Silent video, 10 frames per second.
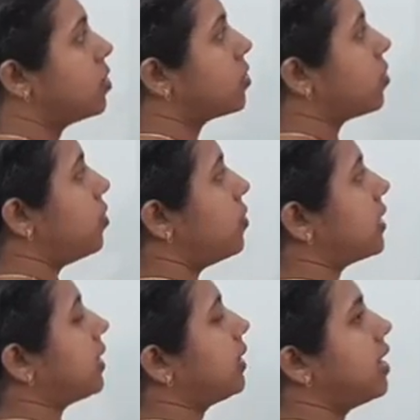So
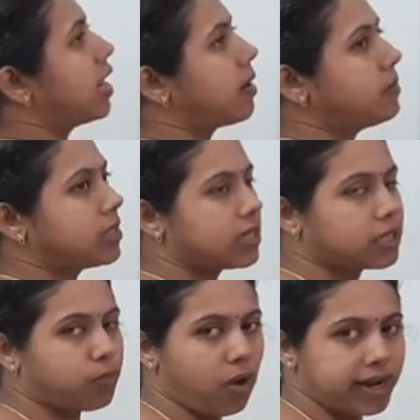using theorem
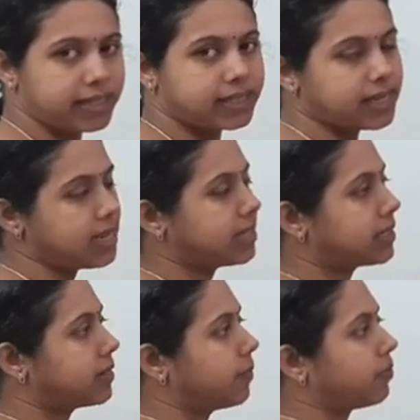6.6,